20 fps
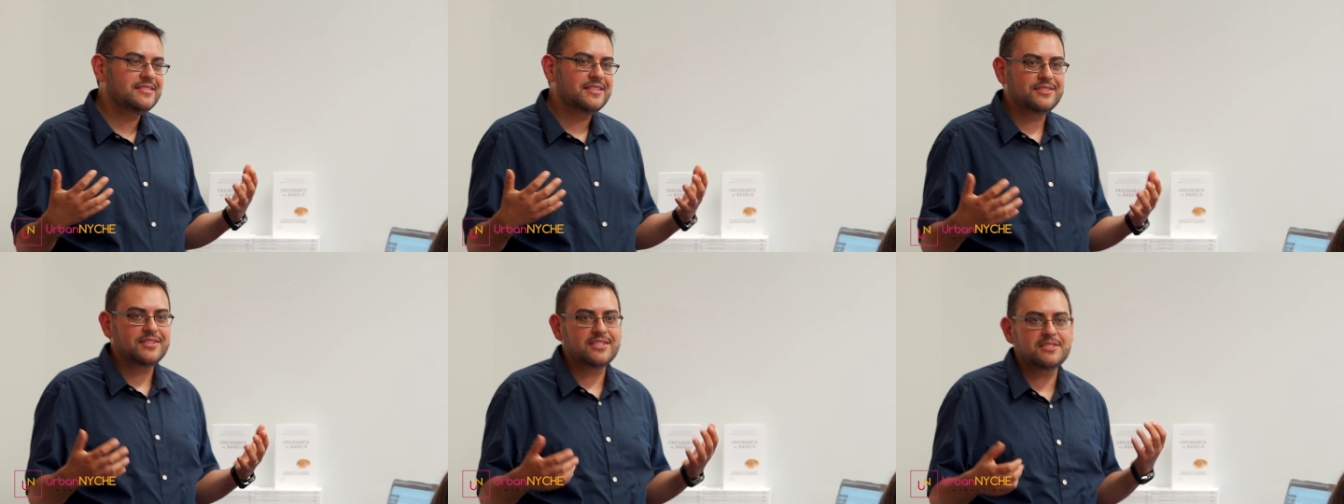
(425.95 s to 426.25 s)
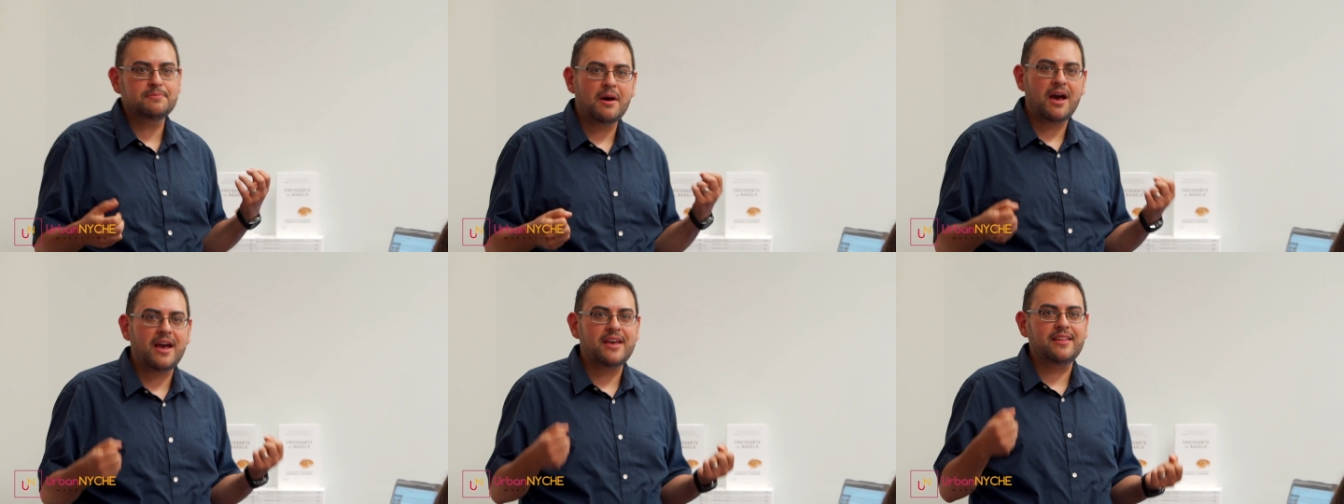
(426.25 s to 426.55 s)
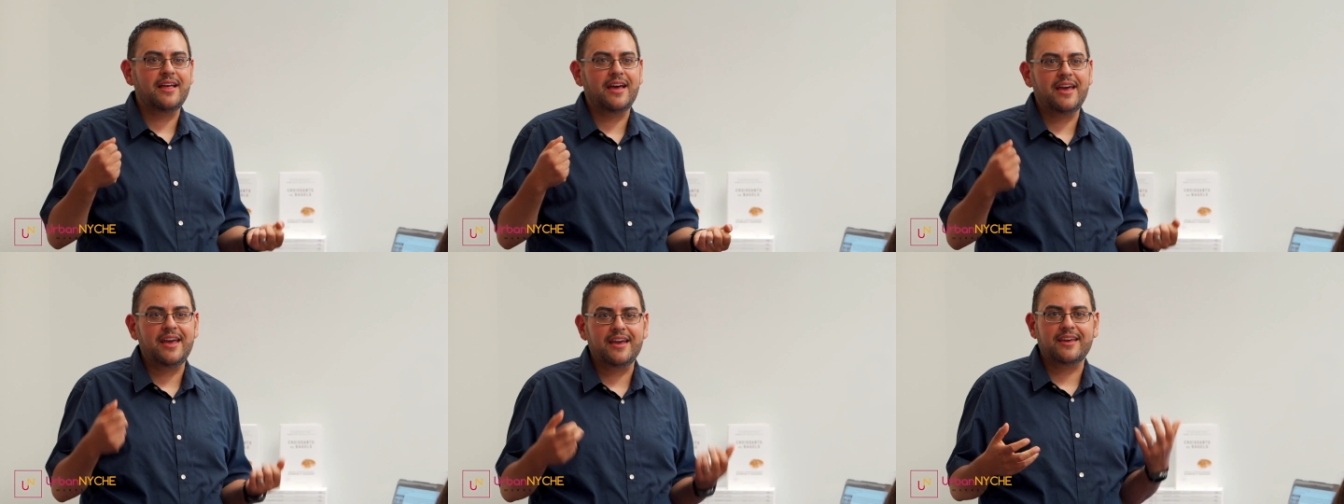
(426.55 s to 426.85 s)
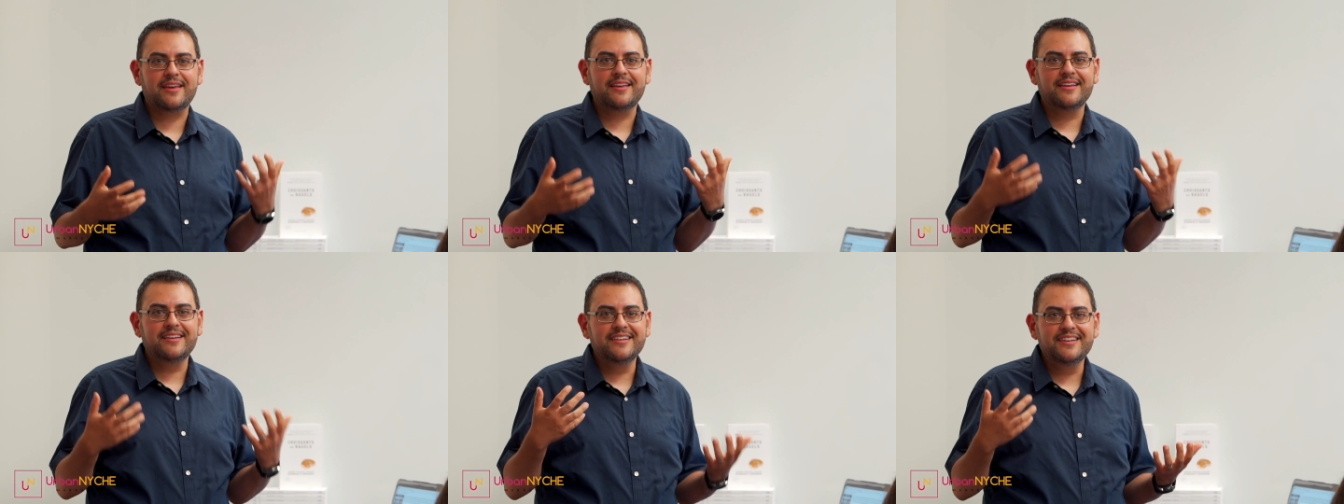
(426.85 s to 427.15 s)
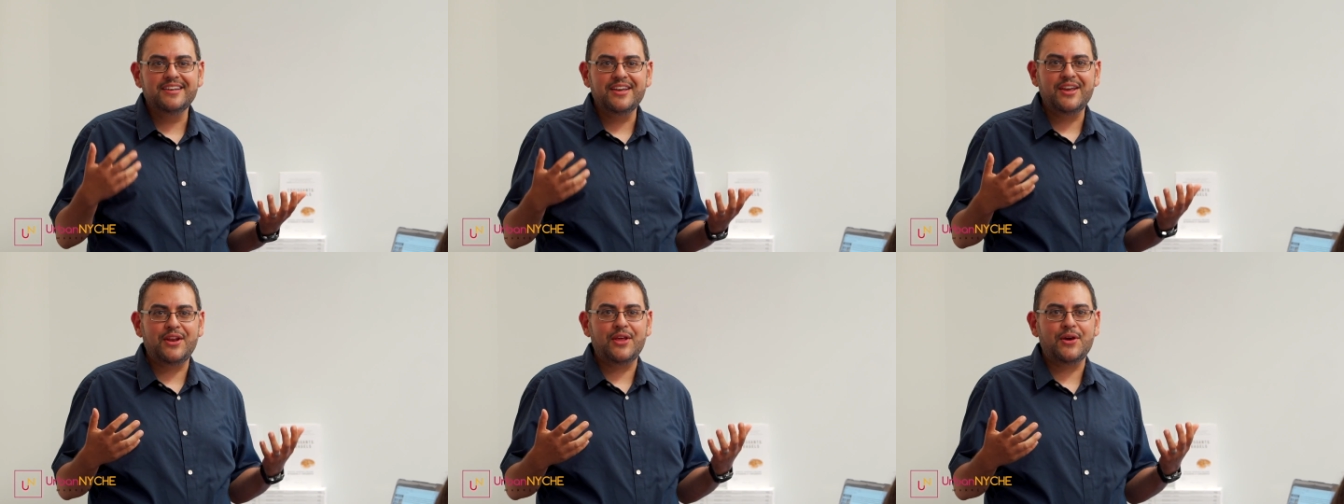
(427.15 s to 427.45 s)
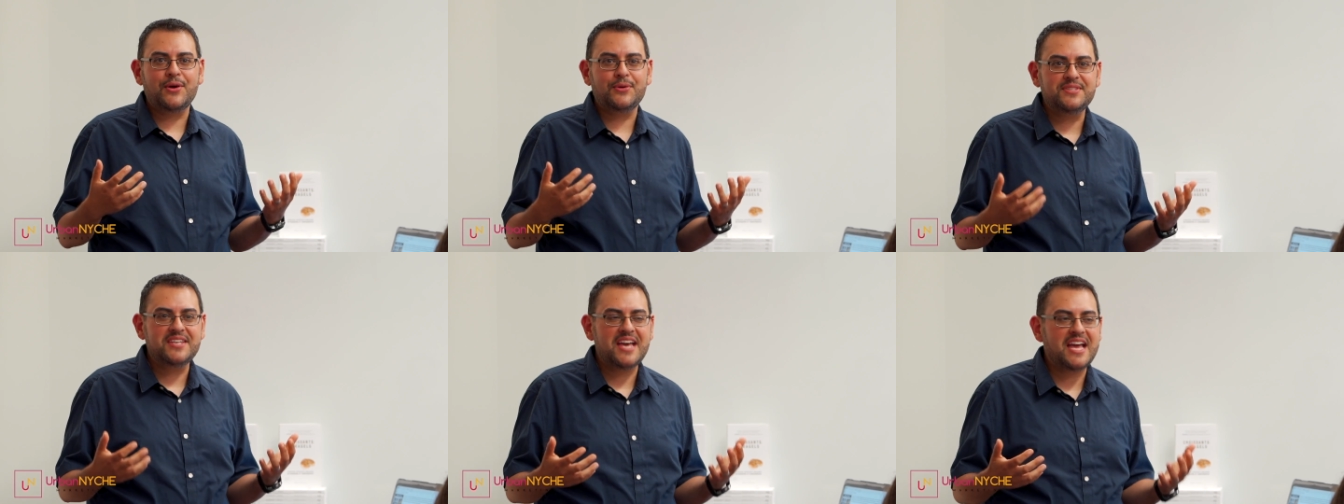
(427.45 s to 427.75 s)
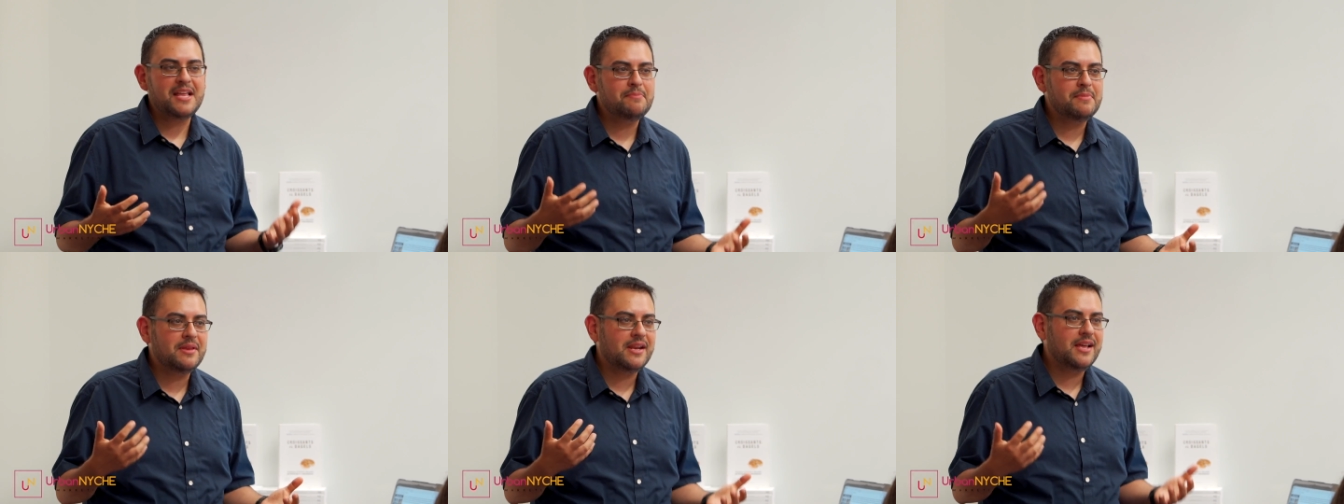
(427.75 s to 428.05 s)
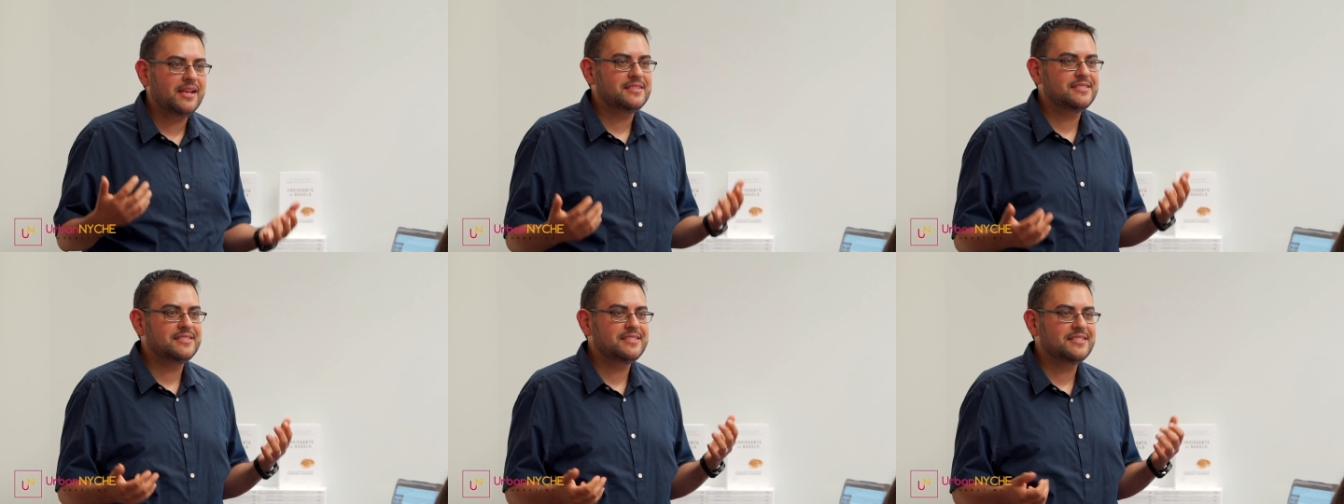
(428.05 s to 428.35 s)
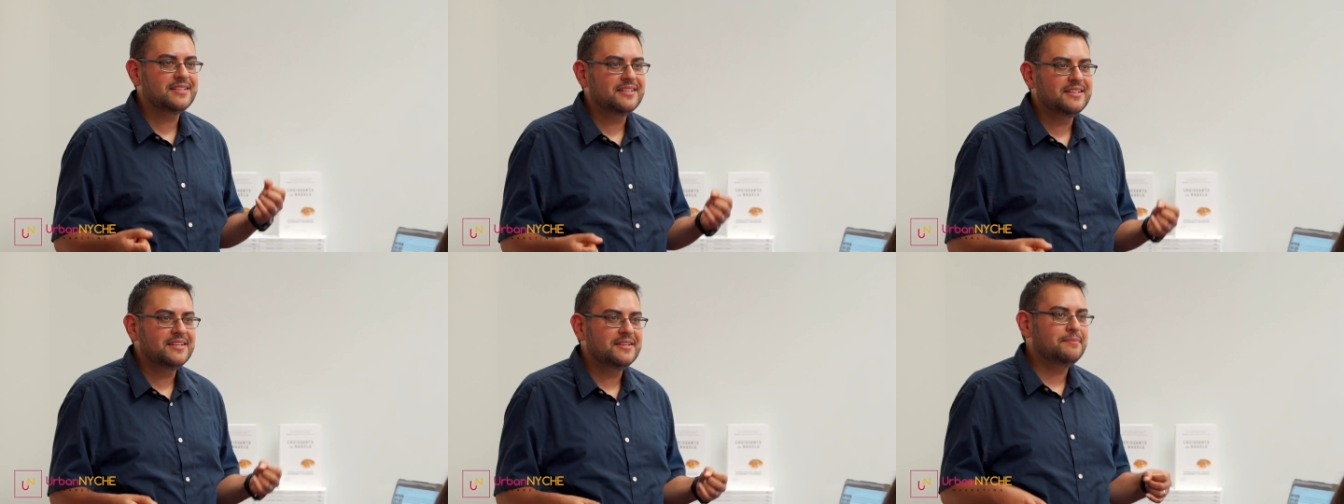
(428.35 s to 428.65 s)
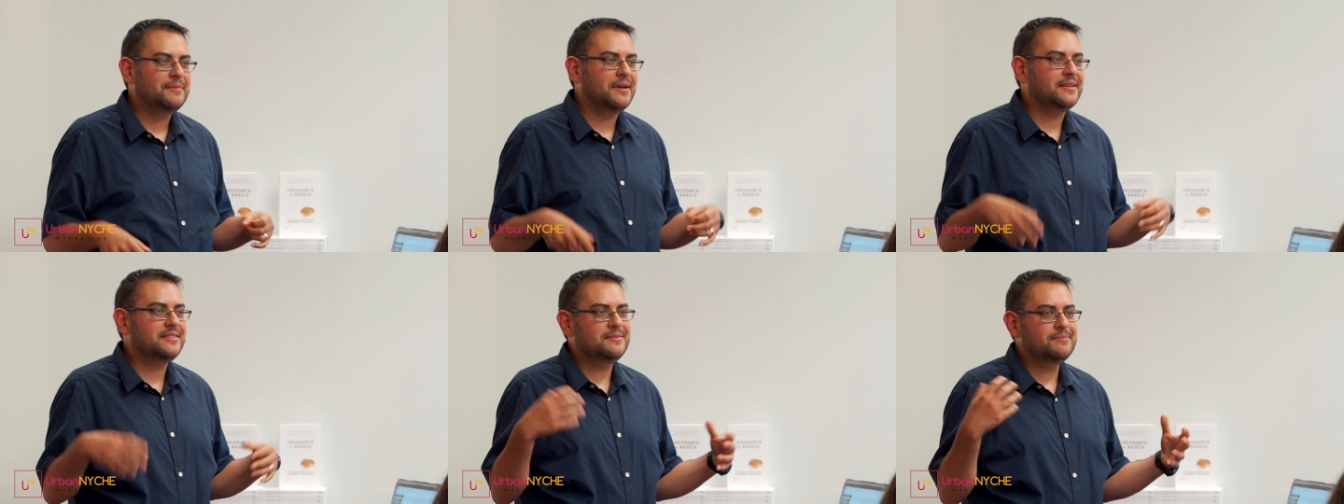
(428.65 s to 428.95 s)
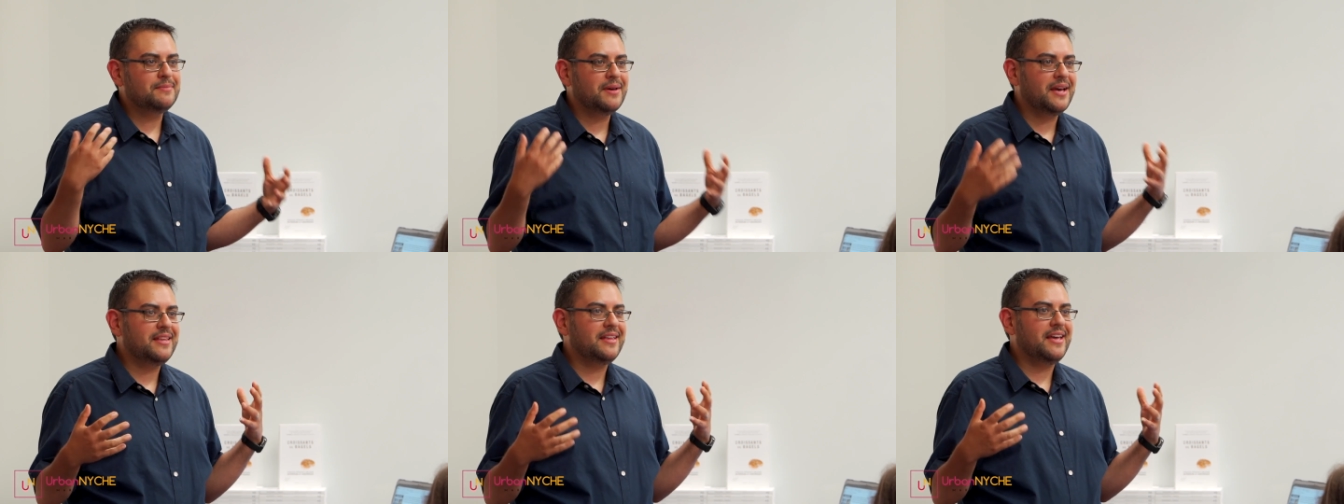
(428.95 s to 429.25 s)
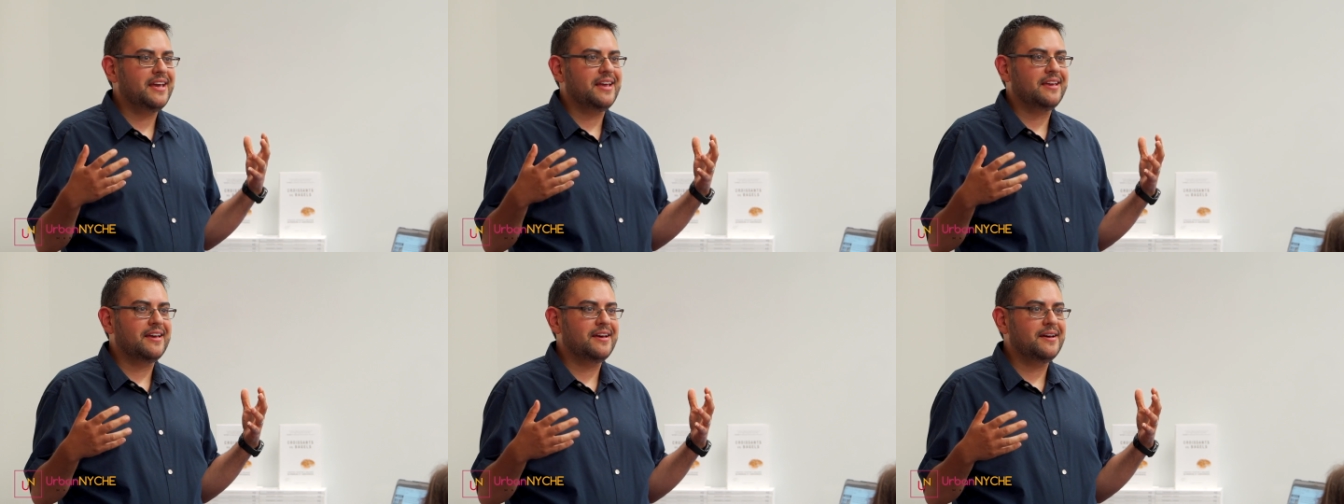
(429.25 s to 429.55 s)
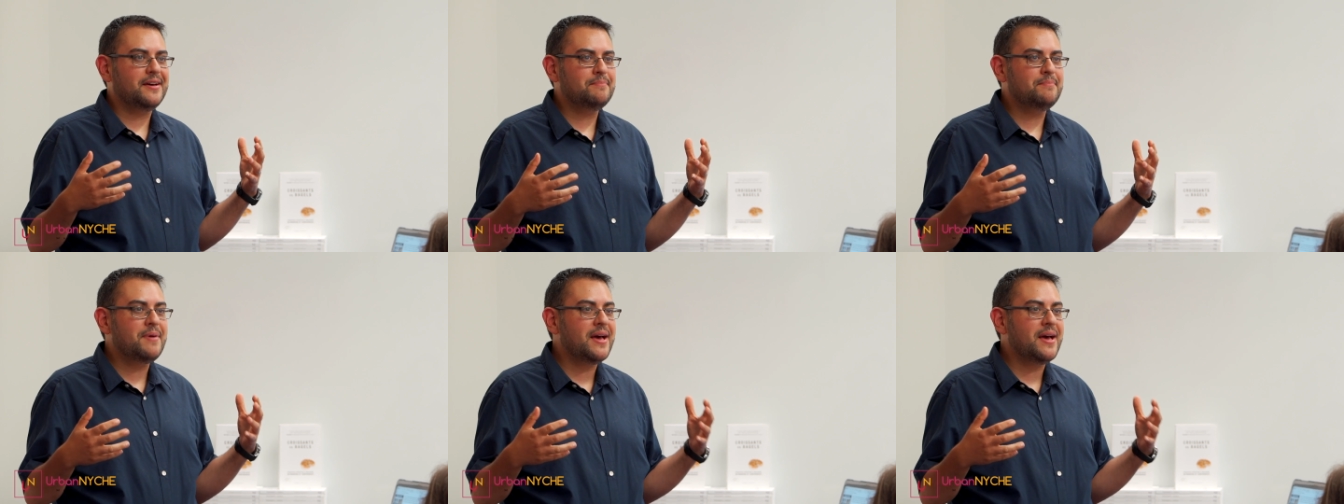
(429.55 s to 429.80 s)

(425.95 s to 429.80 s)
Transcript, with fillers: This is my like you know 10 minutes my my like uh,